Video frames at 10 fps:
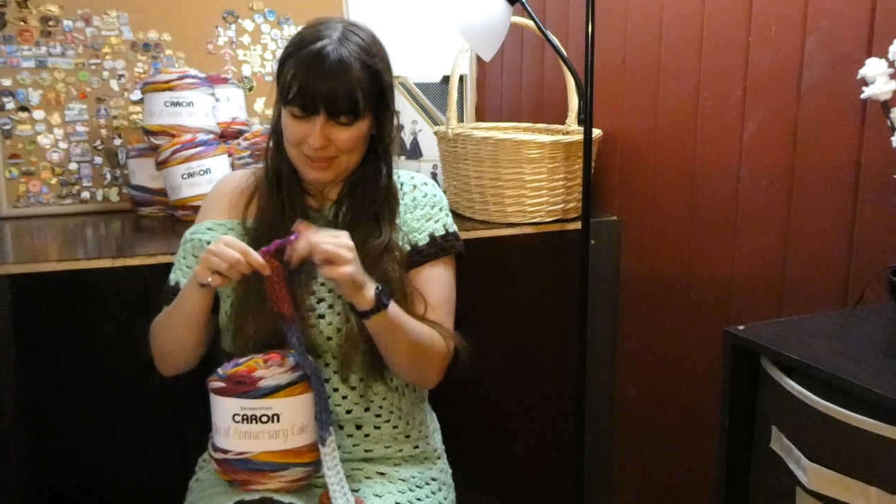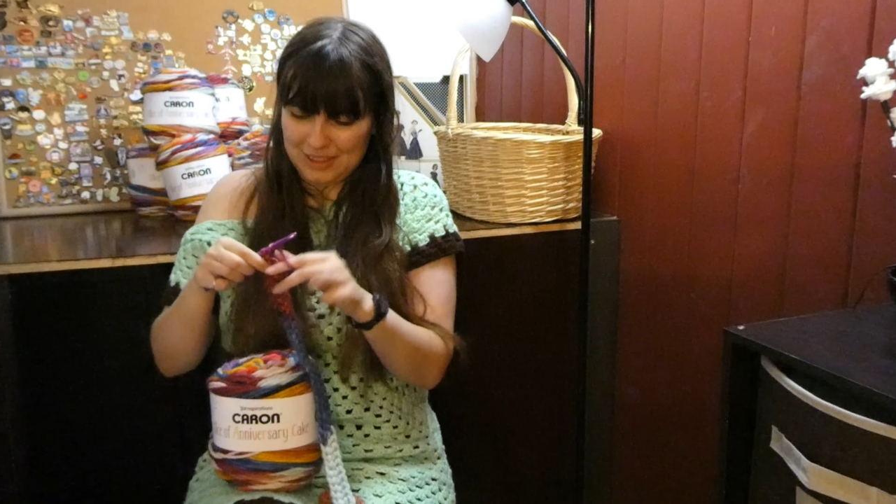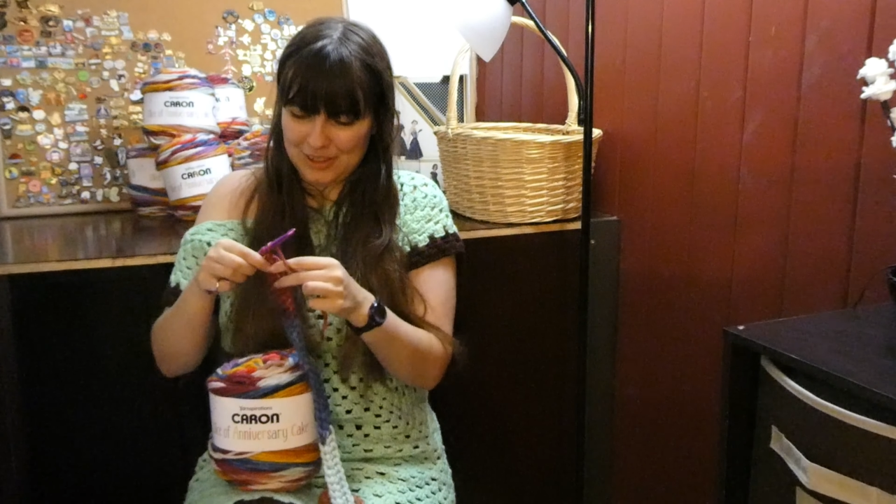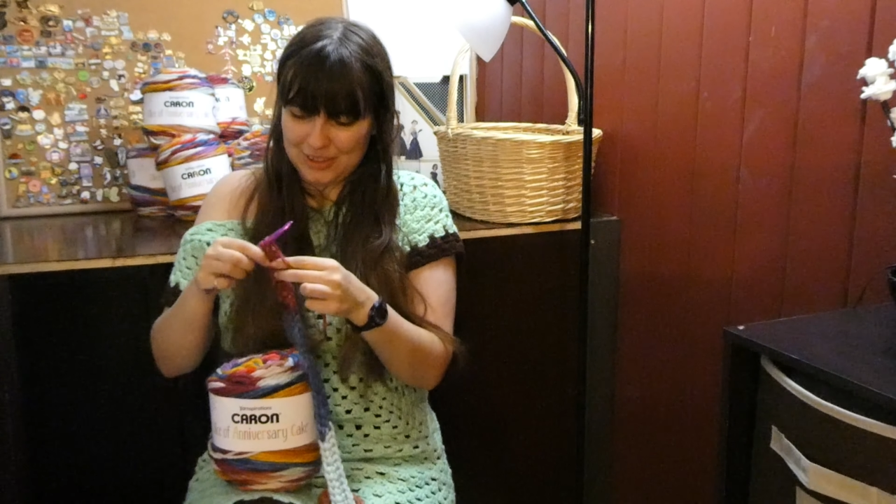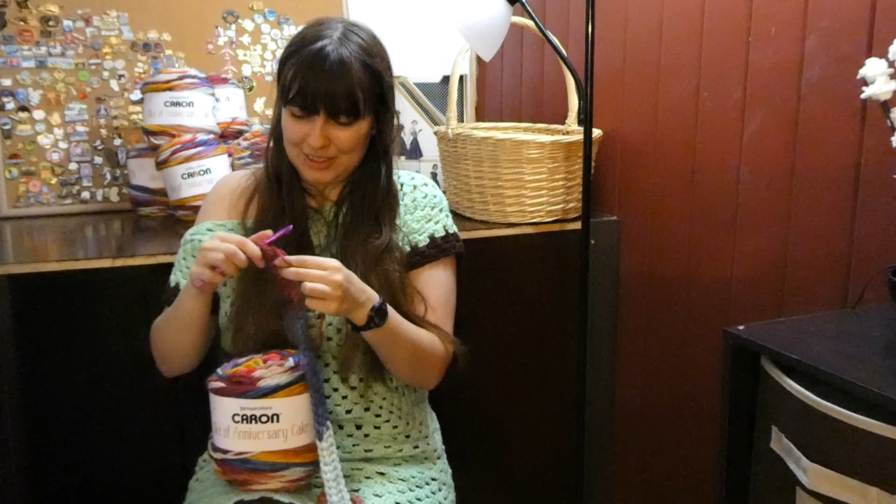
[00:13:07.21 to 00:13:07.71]

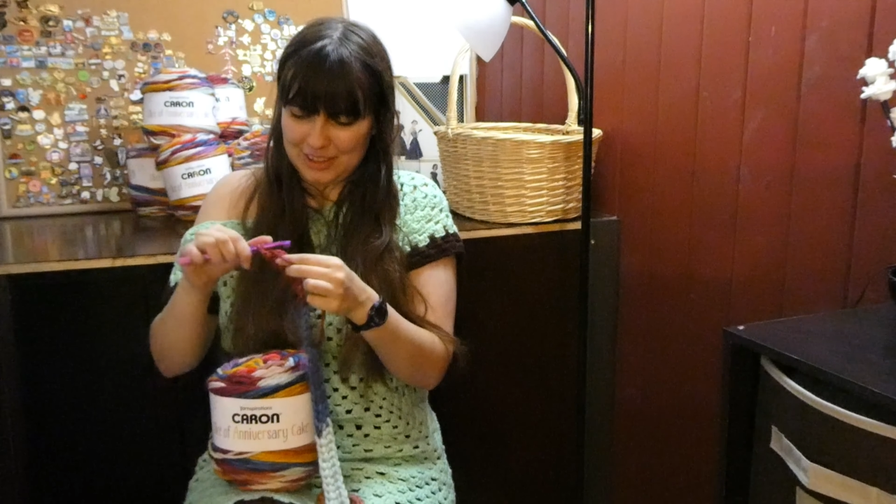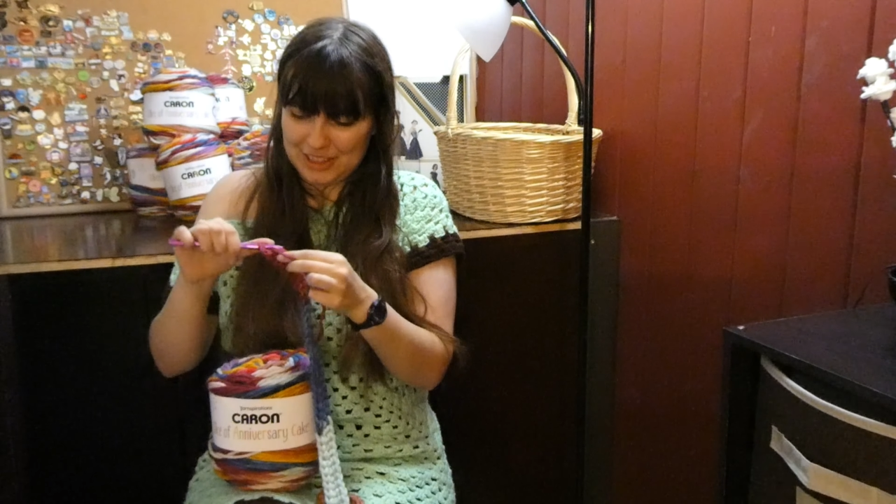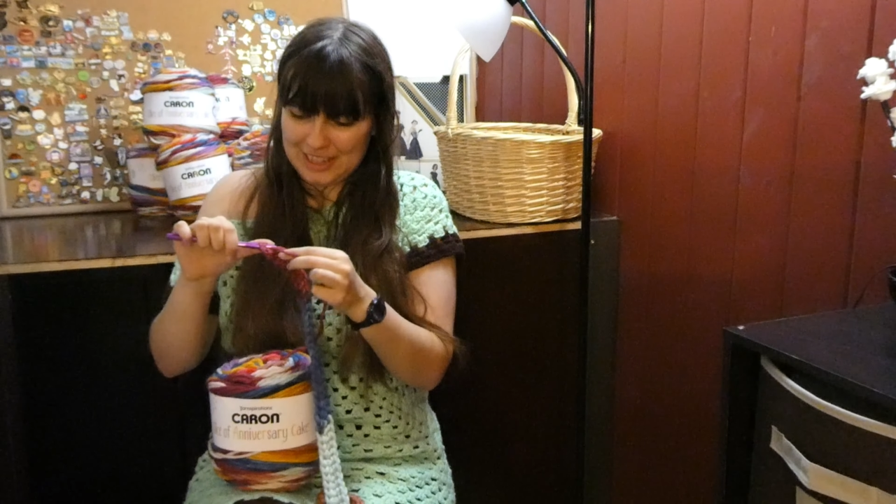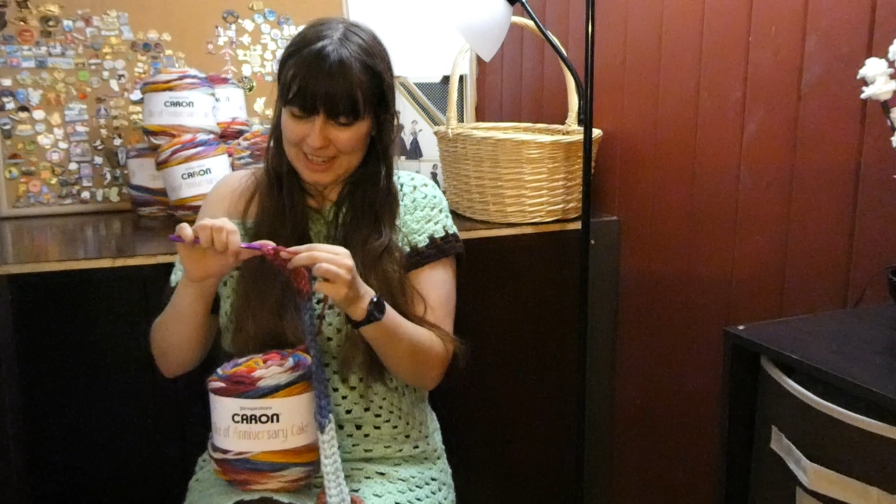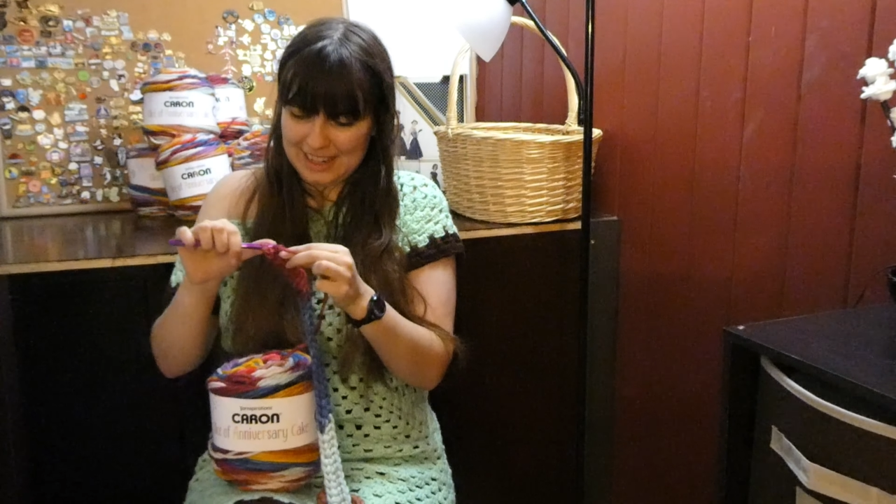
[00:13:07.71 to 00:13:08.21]
using their
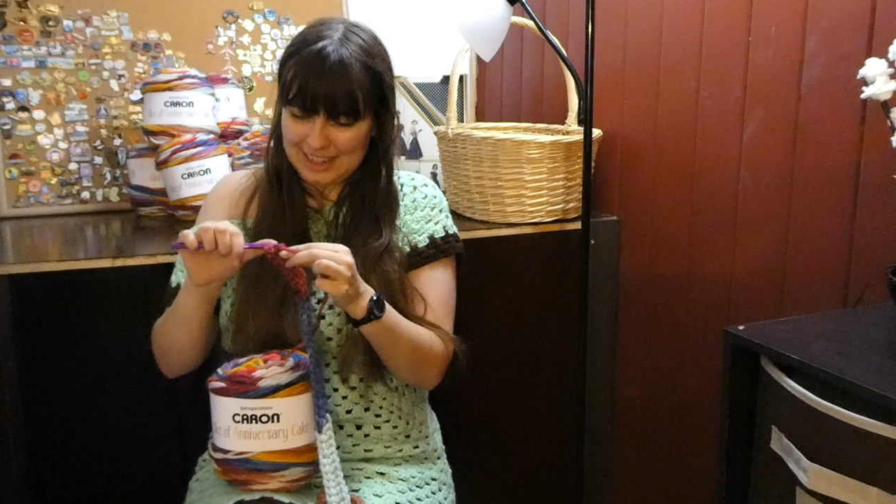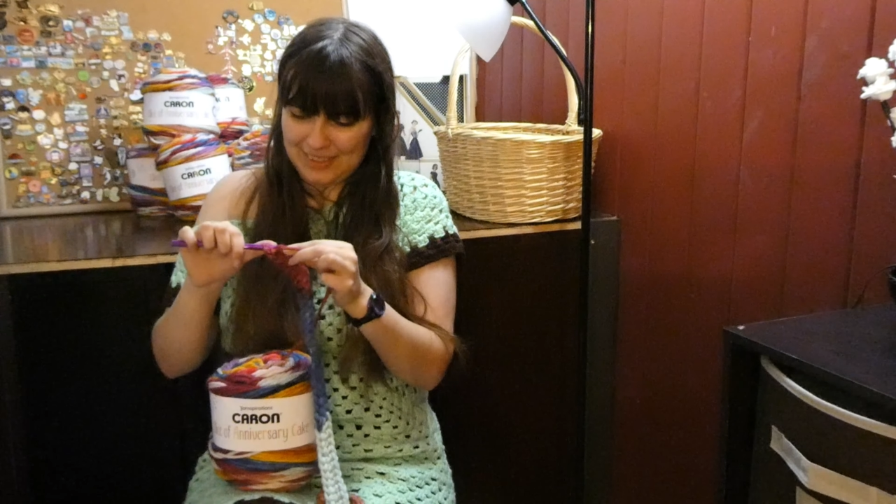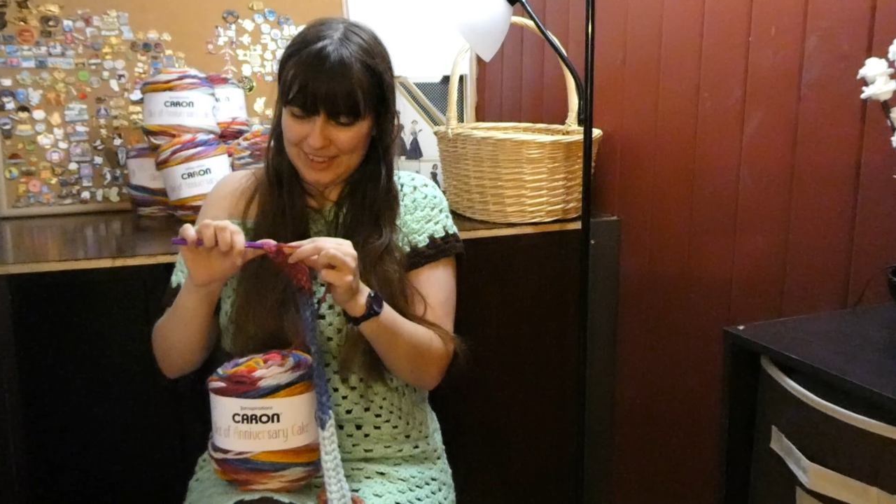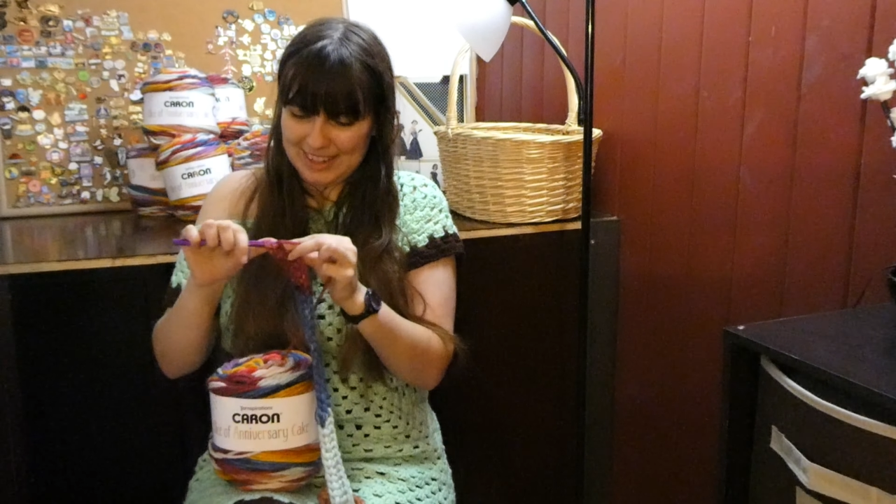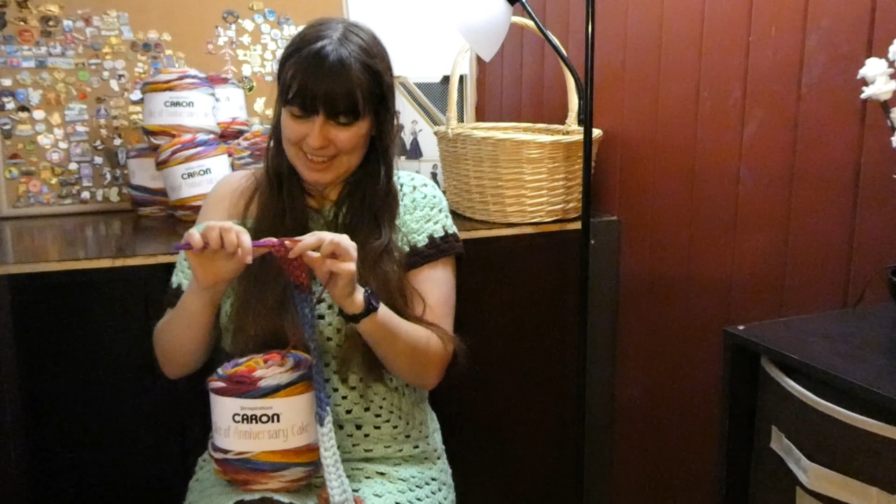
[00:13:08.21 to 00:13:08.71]
chat
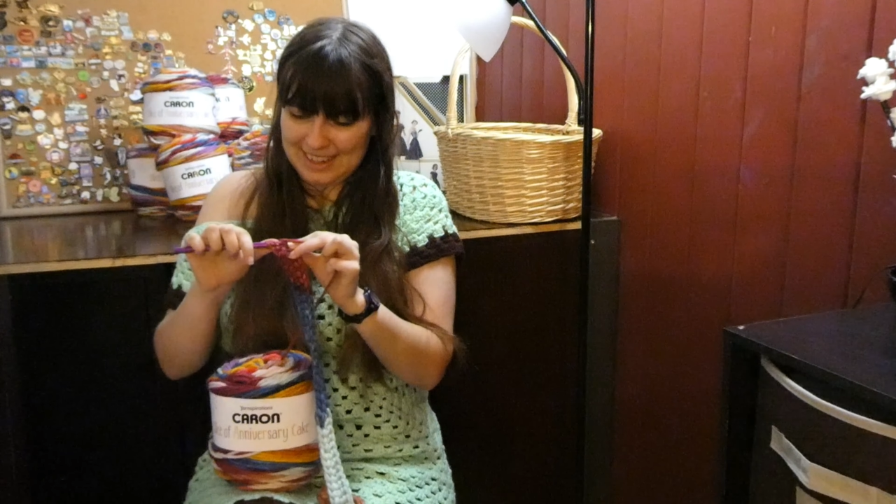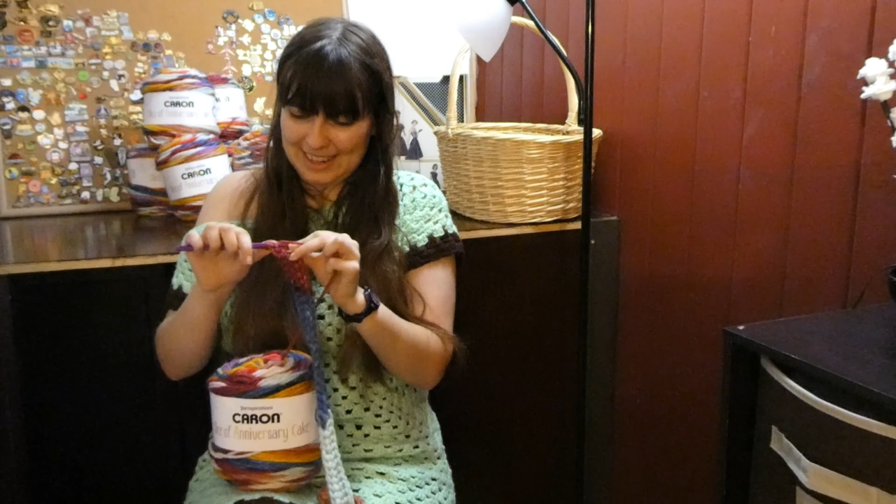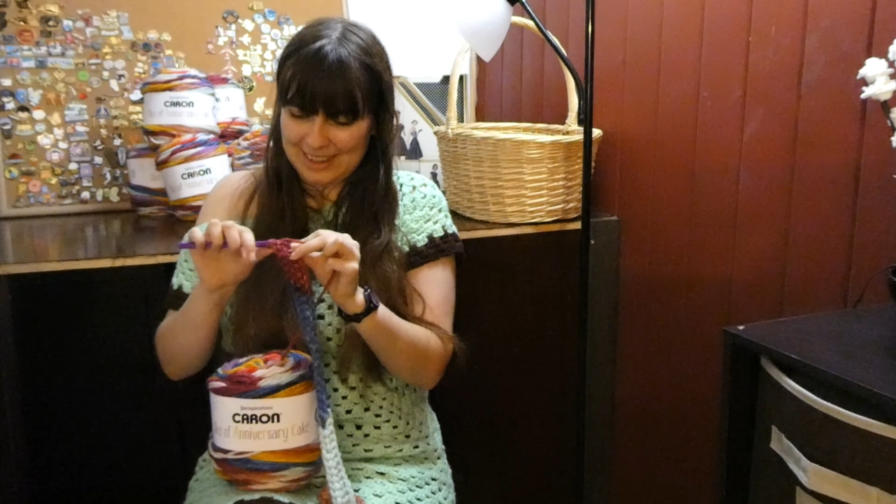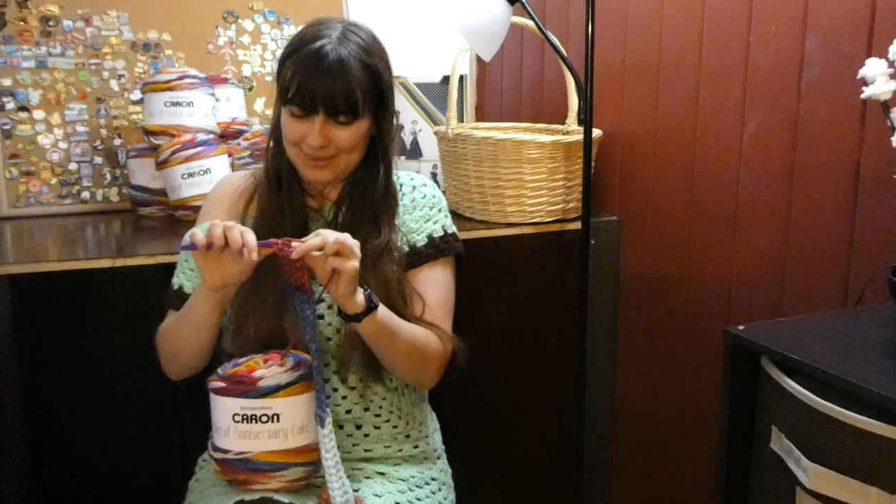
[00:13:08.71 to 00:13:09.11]
every day.